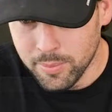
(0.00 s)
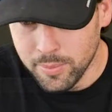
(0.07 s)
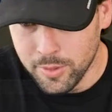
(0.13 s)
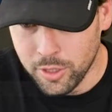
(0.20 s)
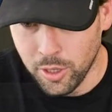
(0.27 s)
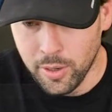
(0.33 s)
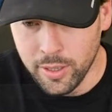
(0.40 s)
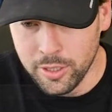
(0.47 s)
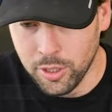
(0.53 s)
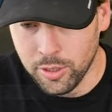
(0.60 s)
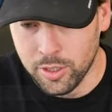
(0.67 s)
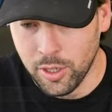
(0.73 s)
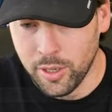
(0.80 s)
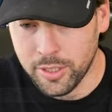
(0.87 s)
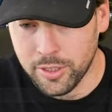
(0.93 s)

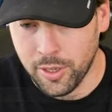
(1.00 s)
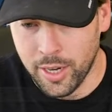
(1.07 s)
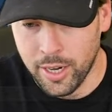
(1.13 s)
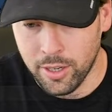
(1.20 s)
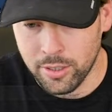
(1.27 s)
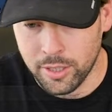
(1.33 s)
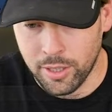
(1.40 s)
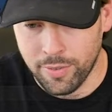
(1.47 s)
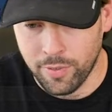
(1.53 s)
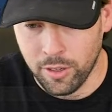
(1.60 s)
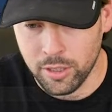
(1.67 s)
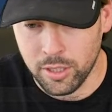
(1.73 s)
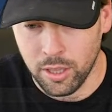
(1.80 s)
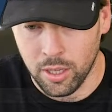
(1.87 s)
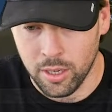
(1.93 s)
So here's the
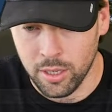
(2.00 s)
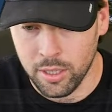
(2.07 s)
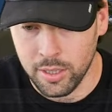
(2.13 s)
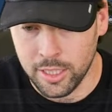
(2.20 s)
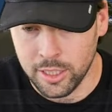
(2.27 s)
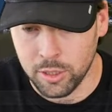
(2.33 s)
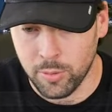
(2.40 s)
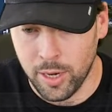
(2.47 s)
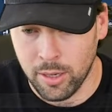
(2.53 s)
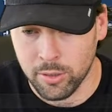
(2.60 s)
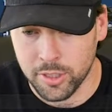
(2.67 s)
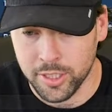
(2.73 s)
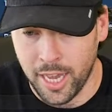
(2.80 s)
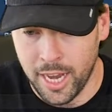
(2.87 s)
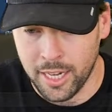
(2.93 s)
first alert. This is when I
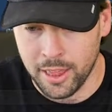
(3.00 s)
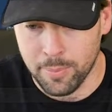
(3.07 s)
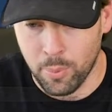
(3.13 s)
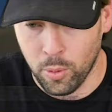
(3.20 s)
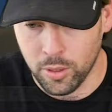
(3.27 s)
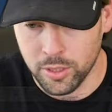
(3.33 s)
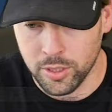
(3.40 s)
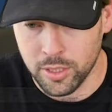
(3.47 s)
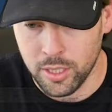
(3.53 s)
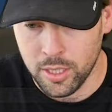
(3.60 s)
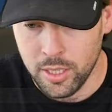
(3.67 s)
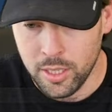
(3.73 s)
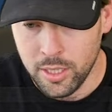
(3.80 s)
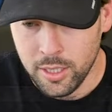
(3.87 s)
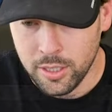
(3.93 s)
was scanning the ports.
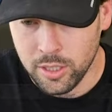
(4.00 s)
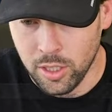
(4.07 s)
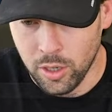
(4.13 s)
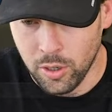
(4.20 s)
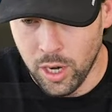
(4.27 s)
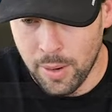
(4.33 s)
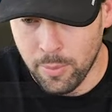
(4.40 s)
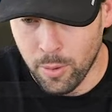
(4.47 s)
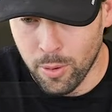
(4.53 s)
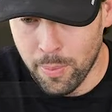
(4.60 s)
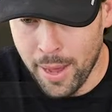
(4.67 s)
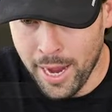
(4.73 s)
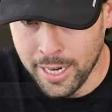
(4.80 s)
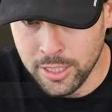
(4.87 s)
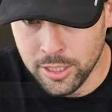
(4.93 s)
So abnormal
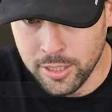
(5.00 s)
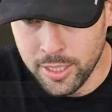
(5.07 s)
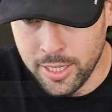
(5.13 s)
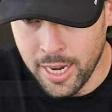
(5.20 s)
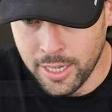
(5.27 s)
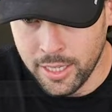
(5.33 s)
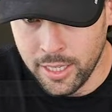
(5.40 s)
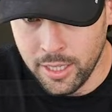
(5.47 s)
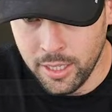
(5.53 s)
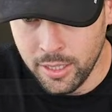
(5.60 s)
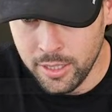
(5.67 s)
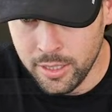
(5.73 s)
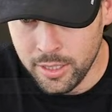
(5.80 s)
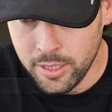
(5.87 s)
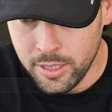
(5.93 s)
packets detected
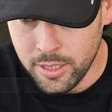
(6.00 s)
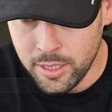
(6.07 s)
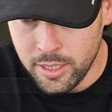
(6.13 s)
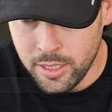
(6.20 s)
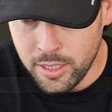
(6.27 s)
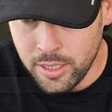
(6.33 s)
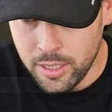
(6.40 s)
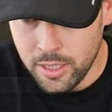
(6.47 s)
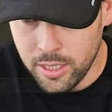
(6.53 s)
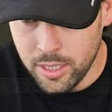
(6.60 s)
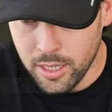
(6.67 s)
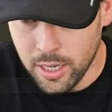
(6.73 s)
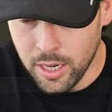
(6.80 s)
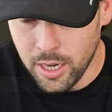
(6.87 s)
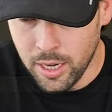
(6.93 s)

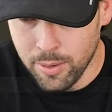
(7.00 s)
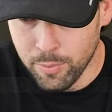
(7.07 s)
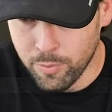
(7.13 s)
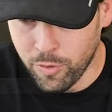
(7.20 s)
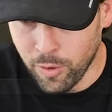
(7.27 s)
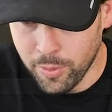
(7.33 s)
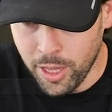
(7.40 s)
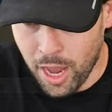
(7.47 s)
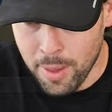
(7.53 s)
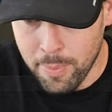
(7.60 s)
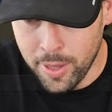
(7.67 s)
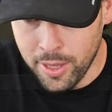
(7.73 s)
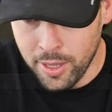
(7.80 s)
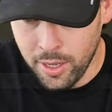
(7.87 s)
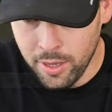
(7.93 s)
from the
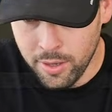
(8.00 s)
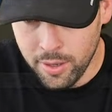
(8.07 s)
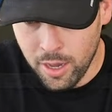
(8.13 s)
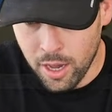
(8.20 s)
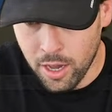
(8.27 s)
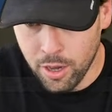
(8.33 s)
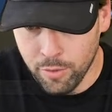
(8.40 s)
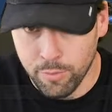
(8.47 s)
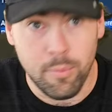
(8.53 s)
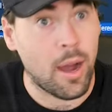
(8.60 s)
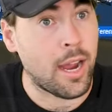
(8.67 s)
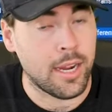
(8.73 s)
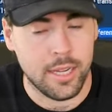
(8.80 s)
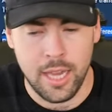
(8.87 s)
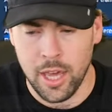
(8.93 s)
IP of
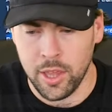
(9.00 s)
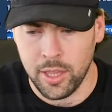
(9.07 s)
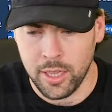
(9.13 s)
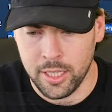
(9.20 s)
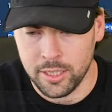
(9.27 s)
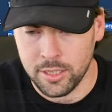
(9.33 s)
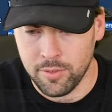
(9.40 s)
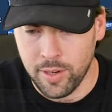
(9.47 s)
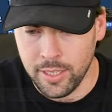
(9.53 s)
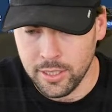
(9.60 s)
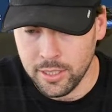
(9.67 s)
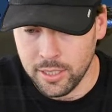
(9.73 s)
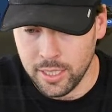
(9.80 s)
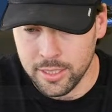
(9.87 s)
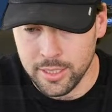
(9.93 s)
my Kali Linux
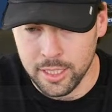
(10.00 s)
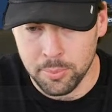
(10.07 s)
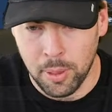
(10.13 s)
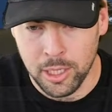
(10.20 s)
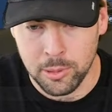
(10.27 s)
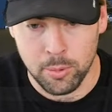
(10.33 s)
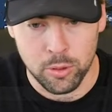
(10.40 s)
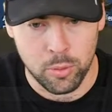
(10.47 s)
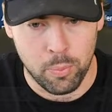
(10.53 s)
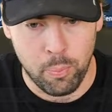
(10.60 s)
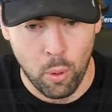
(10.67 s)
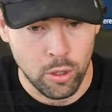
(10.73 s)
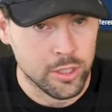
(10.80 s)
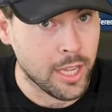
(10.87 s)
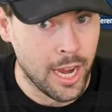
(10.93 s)
device, and it says possible
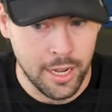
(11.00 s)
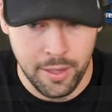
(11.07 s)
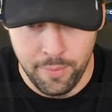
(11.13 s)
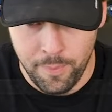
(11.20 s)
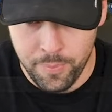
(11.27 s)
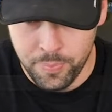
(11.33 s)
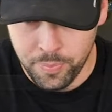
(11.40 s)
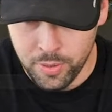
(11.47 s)
port scanning.